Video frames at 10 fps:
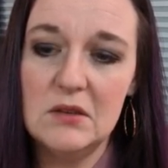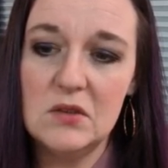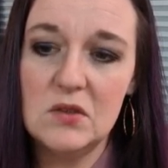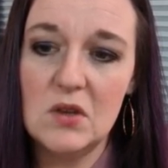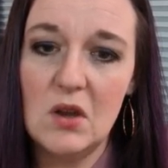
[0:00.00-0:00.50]

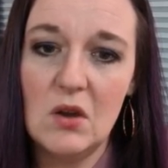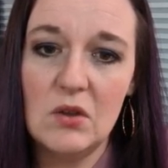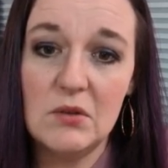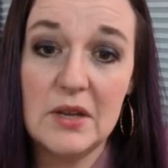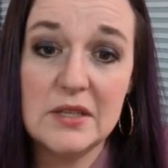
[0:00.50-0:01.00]
So
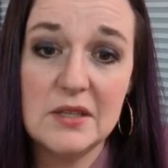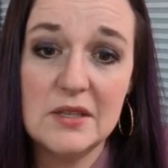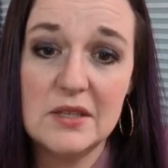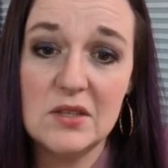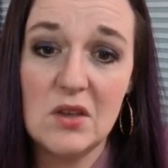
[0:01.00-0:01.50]
the rest of
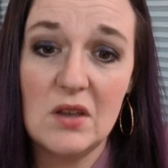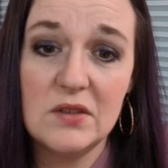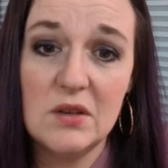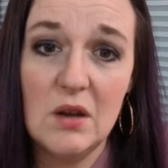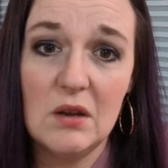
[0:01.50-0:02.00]
this is all
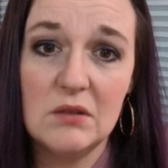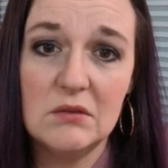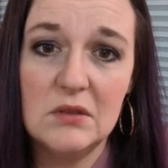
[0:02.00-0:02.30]
0.